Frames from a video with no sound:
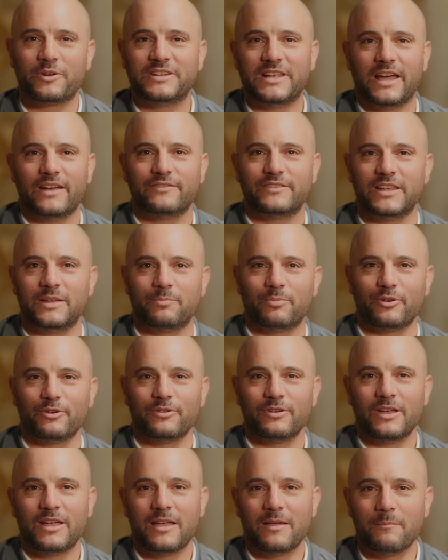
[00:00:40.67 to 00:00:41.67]
we dive
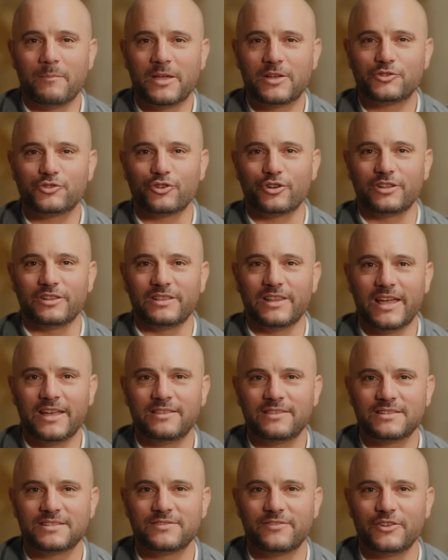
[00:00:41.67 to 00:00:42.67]
deeper, make sure to
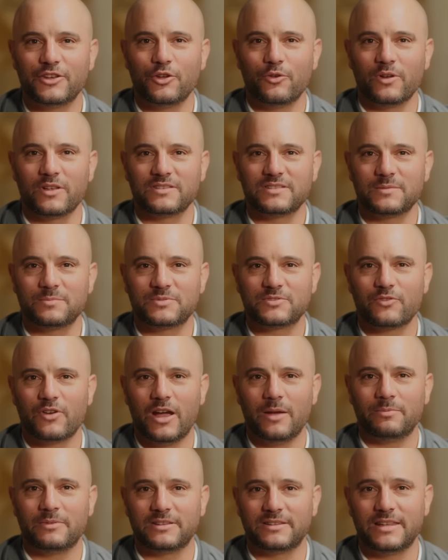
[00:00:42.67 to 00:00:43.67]
like this video and
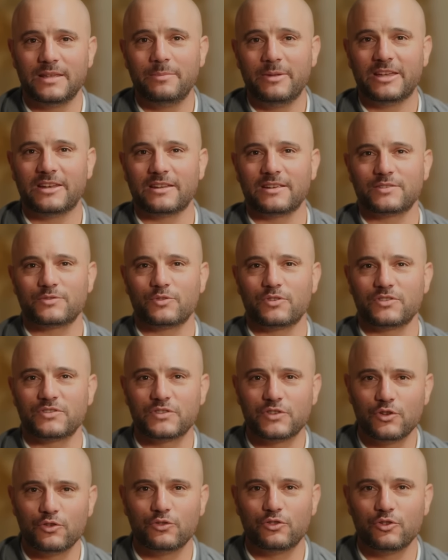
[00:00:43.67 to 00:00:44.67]
subscribe to TBN
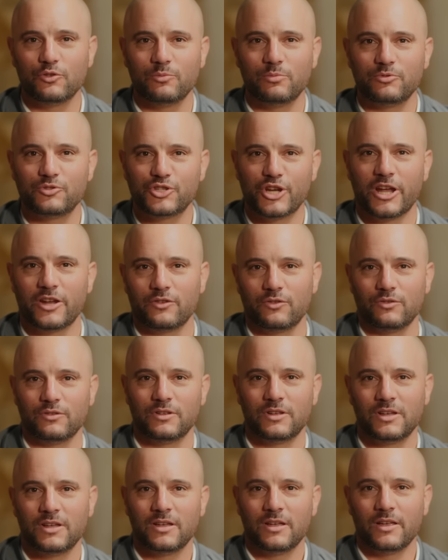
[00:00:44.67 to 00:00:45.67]
Israel's YouTube channel.
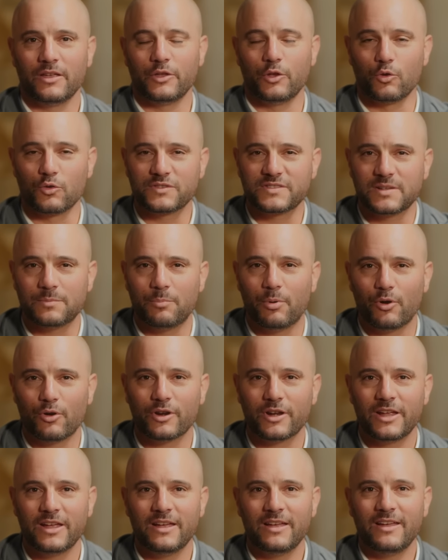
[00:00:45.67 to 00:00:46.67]
Your
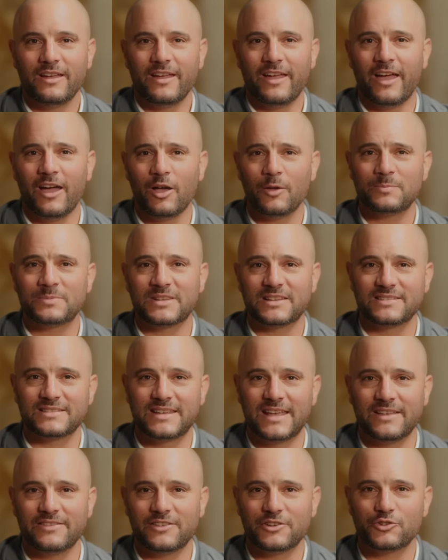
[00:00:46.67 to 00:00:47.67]
support helps us
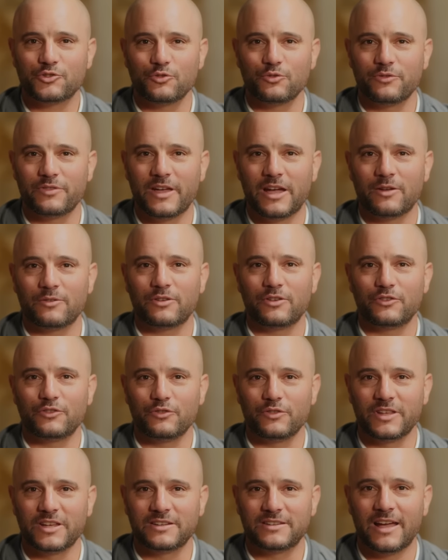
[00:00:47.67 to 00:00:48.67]
get the truth out
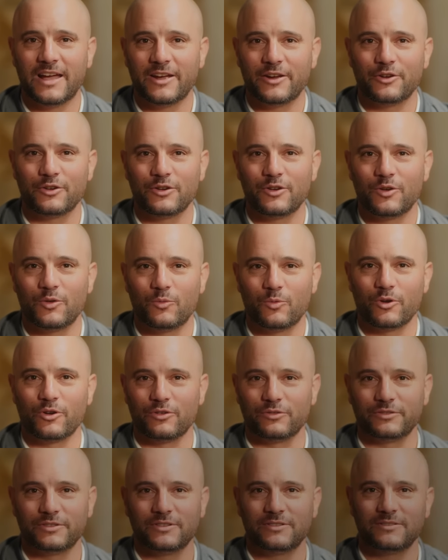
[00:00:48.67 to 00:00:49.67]
to the entire
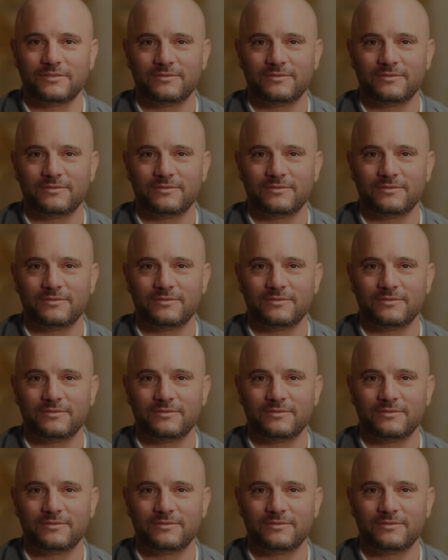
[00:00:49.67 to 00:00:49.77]
world.